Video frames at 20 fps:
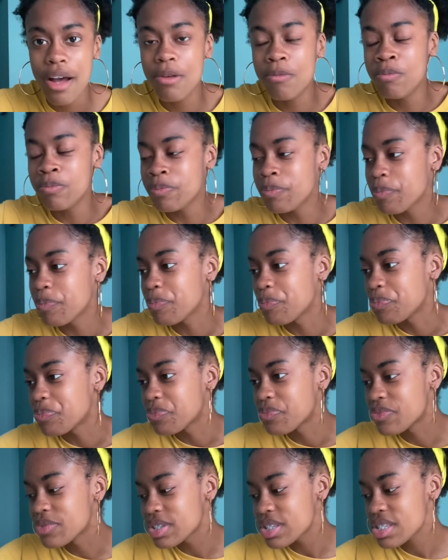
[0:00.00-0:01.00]

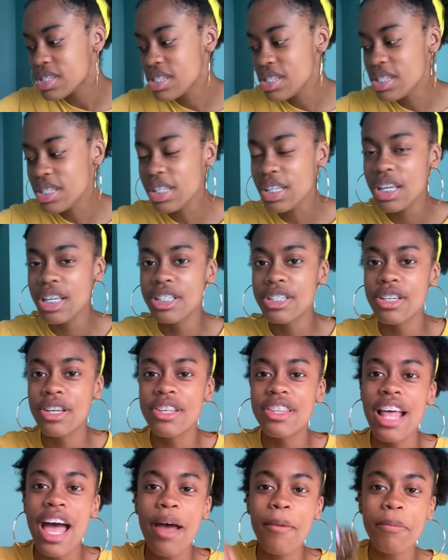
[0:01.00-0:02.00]
so
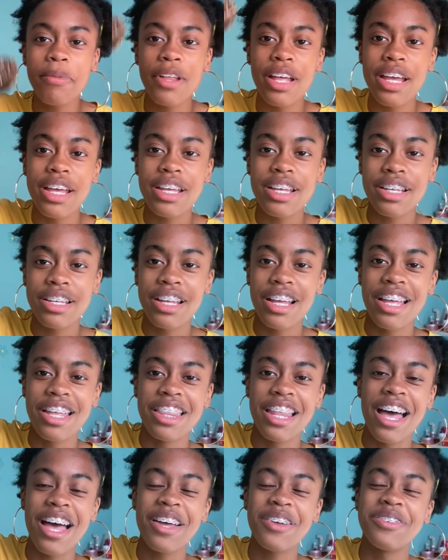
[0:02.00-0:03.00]
in that race,
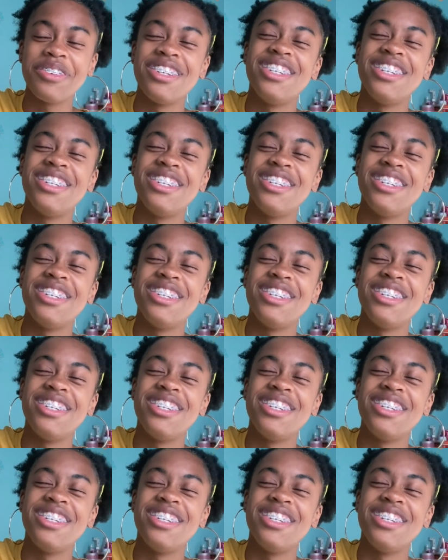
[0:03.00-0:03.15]
I